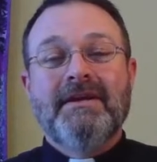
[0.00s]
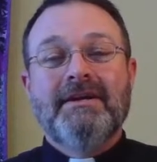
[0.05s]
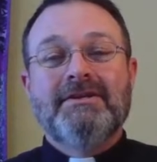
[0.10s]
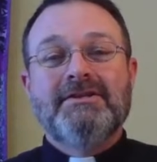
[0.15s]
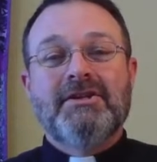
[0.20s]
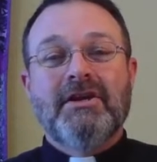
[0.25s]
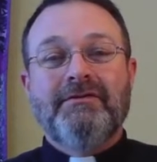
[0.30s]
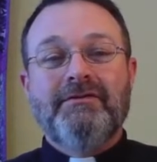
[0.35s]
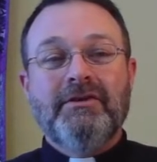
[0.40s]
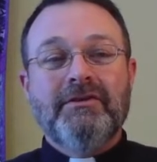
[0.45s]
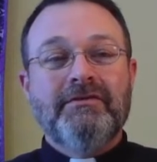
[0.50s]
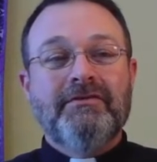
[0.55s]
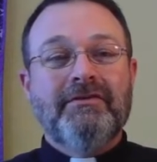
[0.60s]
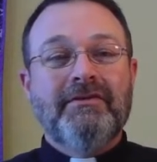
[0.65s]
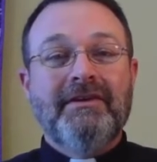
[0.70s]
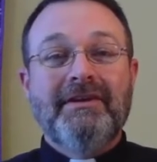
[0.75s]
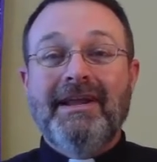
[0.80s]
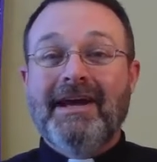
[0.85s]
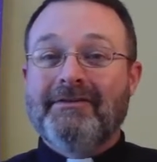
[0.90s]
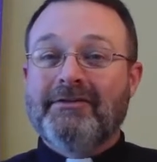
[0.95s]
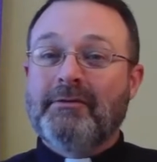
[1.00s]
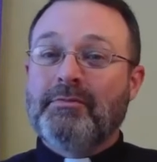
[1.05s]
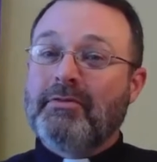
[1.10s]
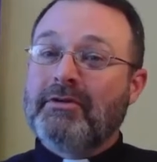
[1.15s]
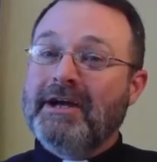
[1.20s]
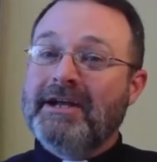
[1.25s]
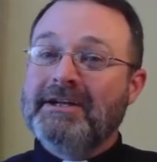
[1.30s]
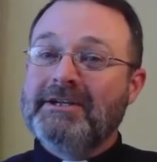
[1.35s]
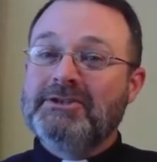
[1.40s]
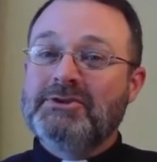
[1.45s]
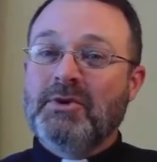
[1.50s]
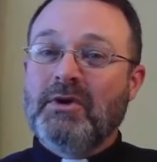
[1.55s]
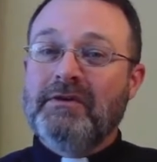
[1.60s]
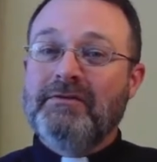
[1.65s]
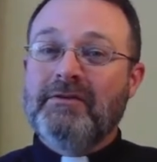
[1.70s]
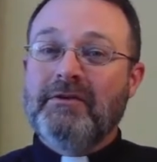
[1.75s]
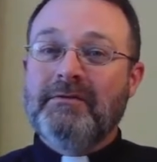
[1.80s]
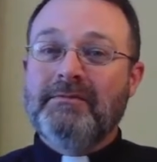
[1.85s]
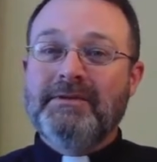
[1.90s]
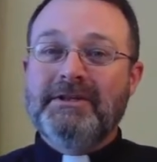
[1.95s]
So if you've never prayed a
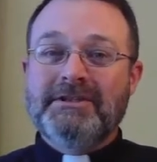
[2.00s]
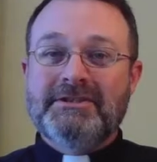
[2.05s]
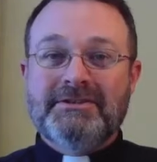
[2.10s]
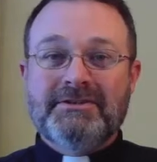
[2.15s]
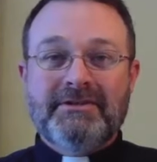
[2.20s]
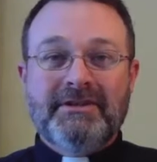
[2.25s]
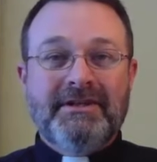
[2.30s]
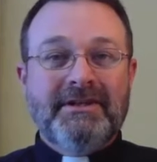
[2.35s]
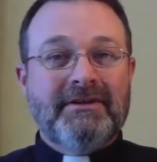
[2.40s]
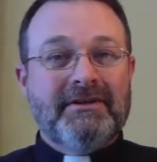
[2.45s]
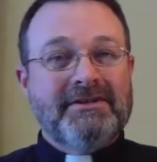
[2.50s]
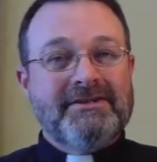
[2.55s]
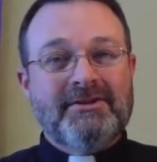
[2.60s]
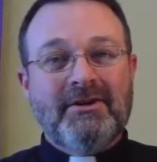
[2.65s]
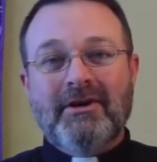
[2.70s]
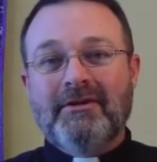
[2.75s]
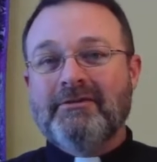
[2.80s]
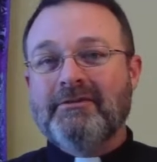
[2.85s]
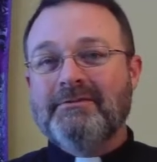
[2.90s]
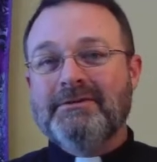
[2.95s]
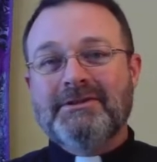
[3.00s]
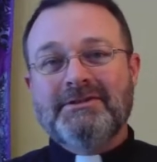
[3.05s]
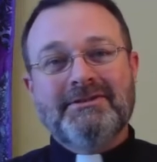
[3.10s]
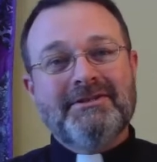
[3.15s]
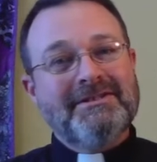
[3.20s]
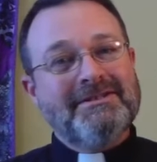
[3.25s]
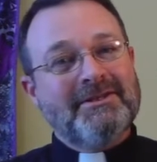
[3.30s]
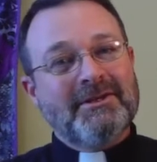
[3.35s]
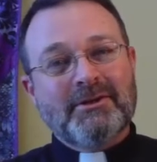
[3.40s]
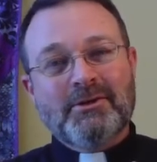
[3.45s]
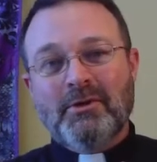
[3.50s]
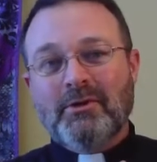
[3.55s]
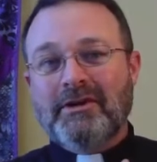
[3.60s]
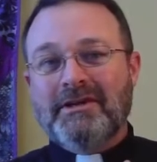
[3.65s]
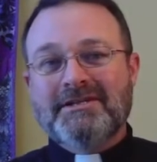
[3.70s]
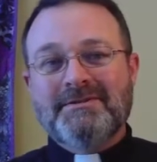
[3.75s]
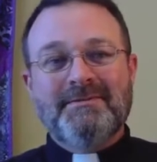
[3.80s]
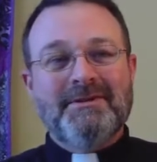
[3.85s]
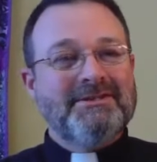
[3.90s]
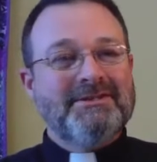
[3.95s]
joyful mystery or sorrowful mysteries, the
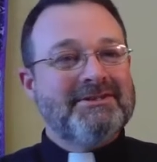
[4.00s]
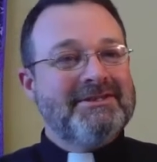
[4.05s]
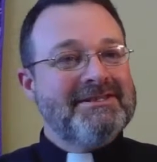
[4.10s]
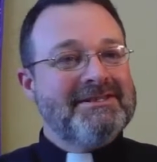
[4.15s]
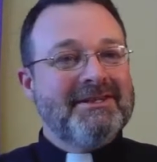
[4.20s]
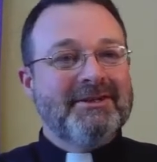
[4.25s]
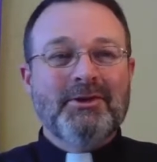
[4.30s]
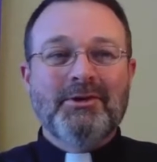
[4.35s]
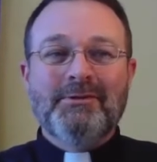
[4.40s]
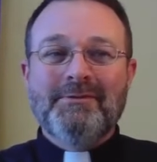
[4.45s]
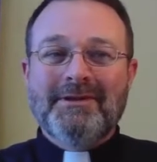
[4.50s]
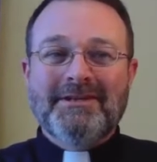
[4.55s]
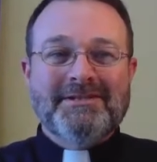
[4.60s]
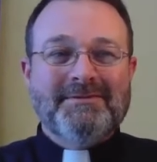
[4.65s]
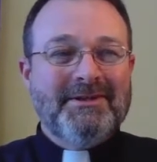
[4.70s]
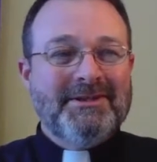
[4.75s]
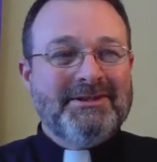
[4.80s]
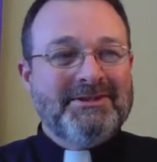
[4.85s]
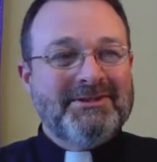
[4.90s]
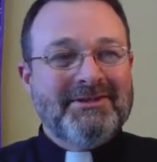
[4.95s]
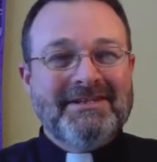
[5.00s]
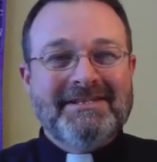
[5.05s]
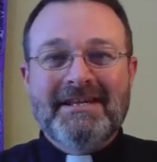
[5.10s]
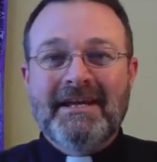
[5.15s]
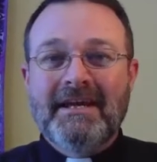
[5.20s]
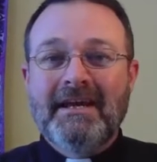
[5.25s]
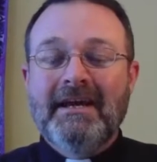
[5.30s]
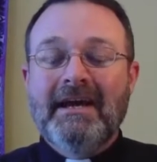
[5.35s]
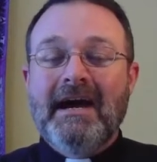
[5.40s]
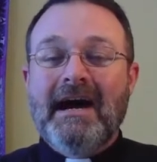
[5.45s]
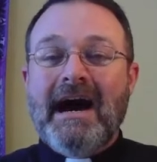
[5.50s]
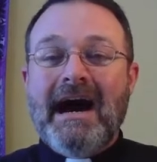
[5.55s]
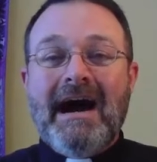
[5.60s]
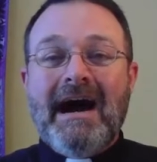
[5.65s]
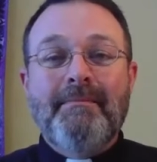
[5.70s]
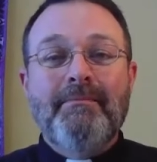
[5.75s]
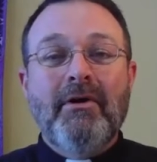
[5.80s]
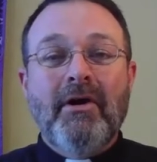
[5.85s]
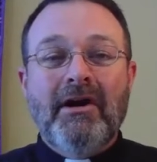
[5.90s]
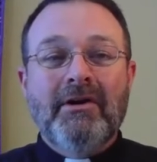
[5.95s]
glorious mysteries, luminous mysteries,
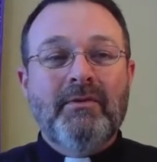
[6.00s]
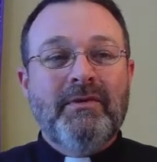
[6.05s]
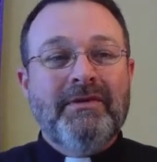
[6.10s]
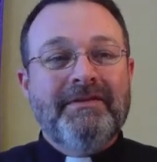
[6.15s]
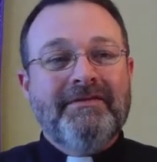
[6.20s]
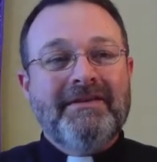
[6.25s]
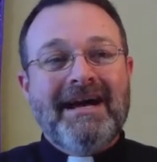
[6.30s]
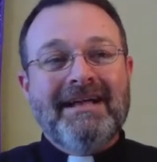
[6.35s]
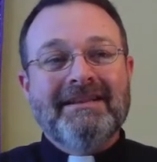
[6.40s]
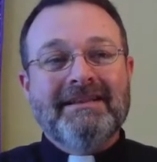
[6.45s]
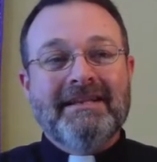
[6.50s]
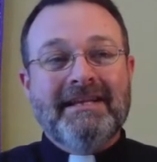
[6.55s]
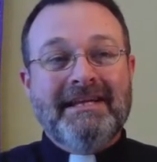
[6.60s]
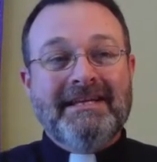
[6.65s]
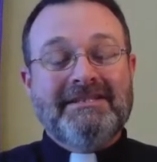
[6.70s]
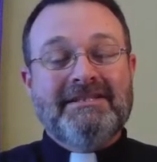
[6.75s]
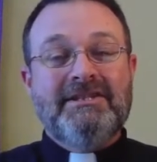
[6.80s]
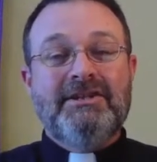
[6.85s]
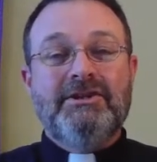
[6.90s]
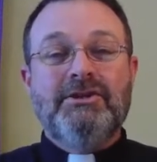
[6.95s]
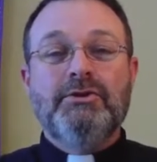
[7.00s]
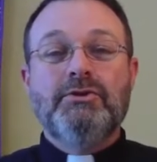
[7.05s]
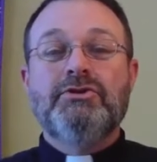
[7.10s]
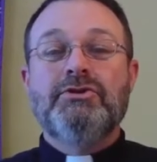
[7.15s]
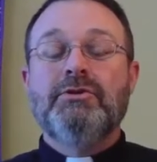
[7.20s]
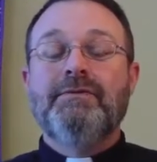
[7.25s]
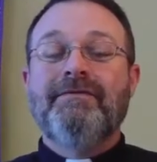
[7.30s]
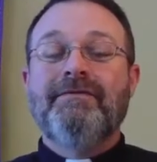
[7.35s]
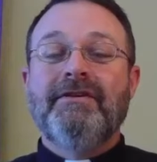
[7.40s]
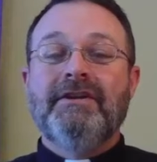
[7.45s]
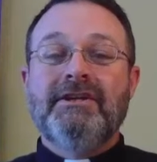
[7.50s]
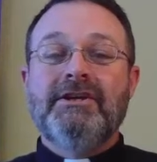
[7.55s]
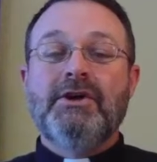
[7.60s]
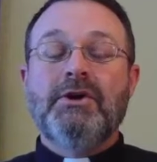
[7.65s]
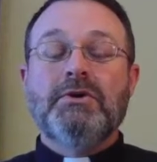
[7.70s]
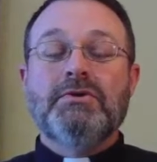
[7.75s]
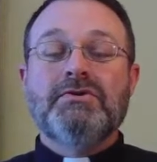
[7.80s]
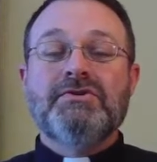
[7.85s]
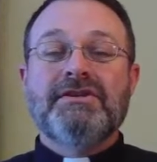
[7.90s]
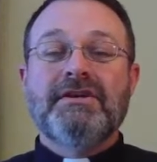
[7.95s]
hop on. We've got links to YouTube
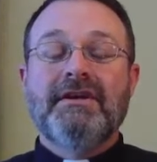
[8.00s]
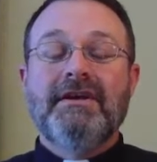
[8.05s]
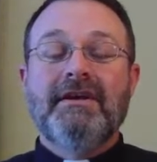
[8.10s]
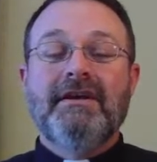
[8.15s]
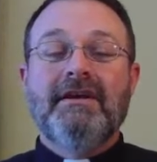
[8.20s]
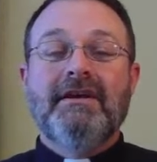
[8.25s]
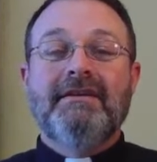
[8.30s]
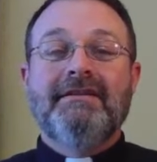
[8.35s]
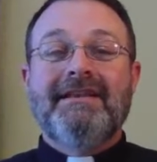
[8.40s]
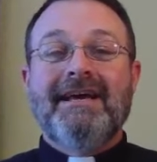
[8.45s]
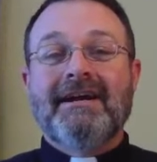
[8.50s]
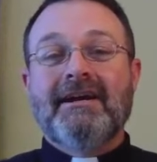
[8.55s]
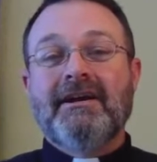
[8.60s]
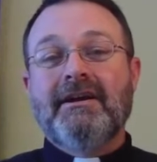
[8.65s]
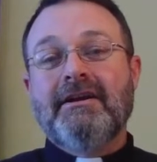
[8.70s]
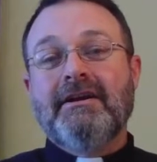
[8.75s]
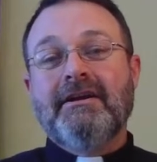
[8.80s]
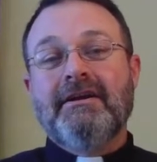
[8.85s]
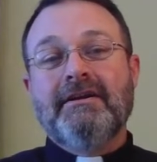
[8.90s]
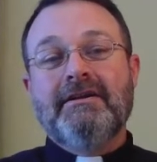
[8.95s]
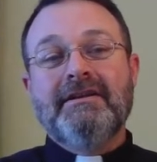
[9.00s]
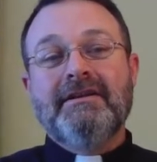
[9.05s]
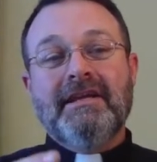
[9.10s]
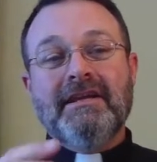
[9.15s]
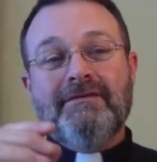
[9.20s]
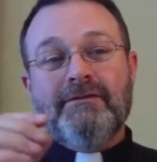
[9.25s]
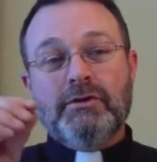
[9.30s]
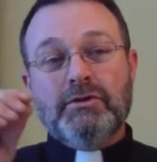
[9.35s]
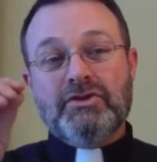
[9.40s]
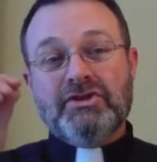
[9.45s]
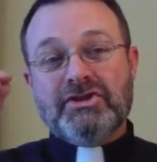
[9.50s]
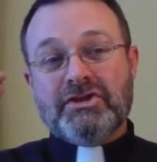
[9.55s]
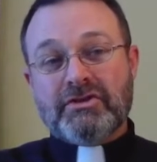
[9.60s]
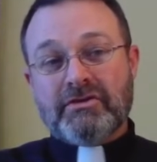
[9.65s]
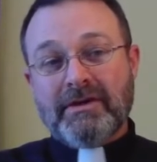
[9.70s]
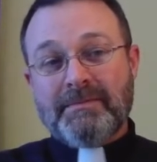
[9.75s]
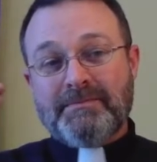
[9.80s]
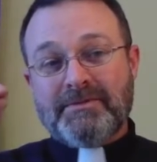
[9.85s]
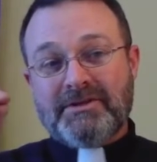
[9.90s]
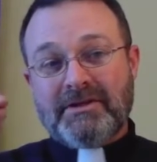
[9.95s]
videos that are going to give you
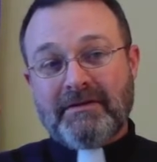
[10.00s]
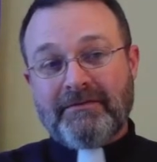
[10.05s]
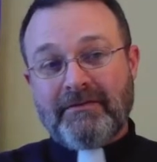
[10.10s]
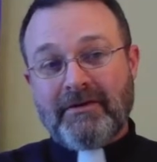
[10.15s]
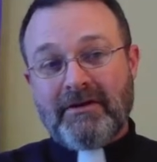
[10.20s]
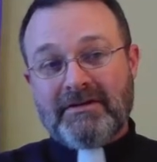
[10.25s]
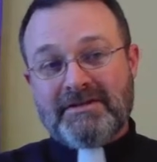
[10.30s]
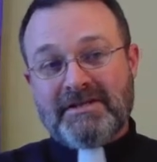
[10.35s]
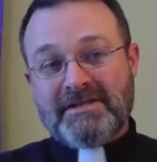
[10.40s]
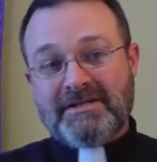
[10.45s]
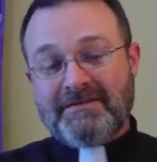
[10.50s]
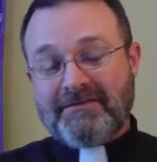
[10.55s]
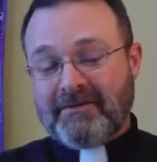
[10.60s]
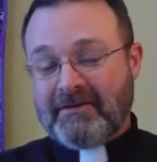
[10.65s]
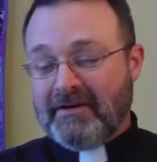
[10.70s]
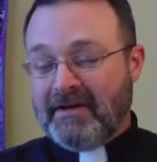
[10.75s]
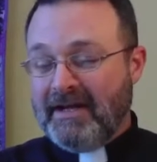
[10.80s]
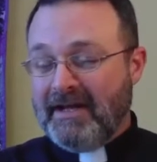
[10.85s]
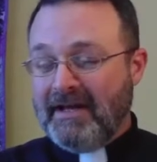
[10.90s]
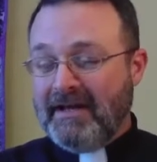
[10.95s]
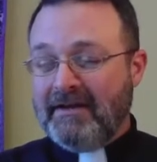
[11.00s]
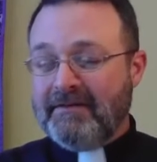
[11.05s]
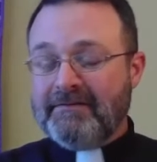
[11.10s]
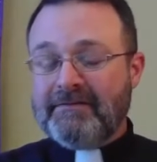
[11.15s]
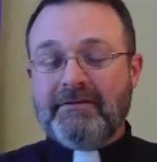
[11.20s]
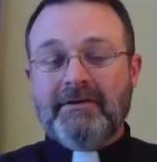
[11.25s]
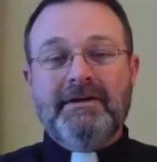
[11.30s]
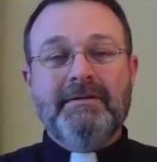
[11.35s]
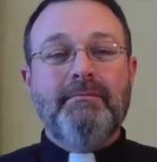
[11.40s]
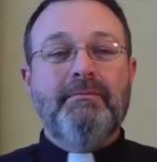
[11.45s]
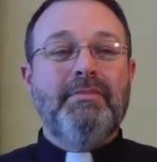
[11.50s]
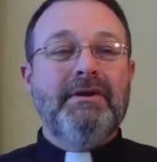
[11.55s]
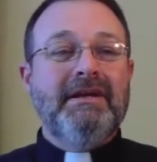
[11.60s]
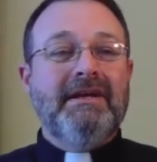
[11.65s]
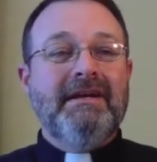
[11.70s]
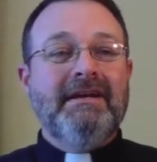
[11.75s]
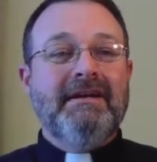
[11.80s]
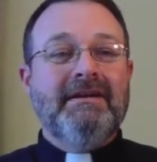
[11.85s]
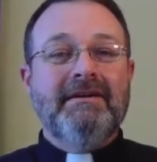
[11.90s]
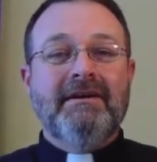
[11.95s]
scripture verses for every
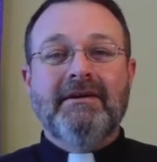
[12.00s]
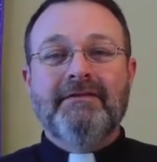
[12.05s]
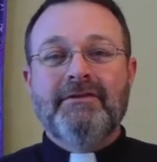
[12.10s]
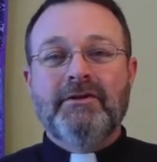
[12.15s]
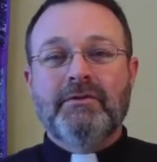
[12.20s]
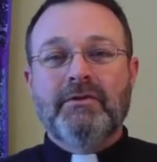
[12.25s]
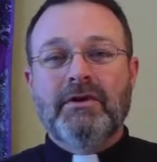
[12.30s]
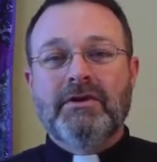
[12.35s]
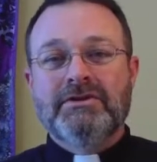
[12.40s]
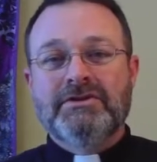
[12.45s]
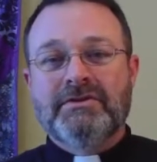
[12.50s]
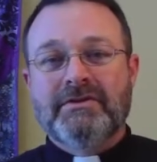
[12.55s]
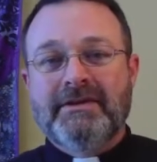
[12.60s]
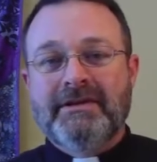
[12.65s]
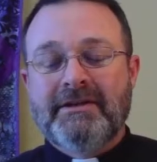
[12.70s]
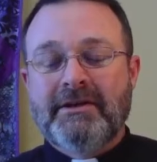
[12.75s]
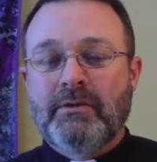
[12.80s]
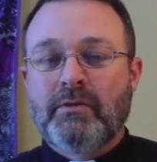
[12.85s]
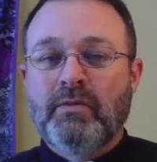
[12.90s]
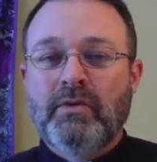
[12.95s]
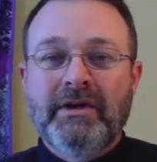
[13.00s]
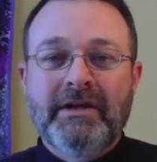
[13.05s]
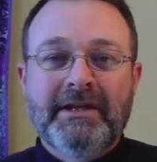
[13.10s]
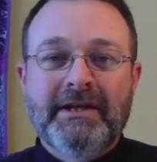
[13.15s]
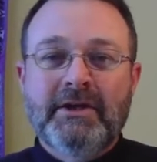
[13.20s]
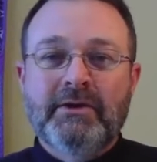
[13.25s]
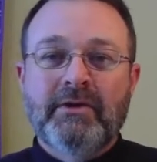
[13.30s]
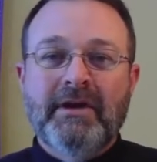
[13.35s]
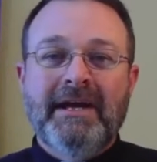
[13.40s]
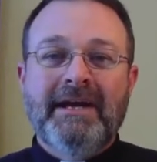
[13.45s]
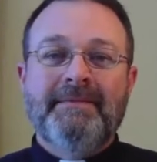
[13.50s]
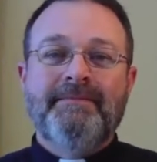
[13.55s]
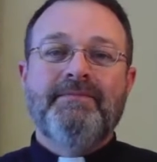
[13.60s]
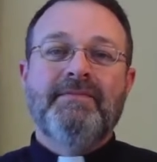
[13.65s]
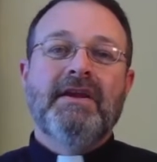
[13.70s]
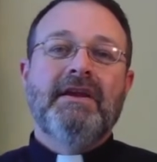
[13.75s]
bead of the rosary. They're really great.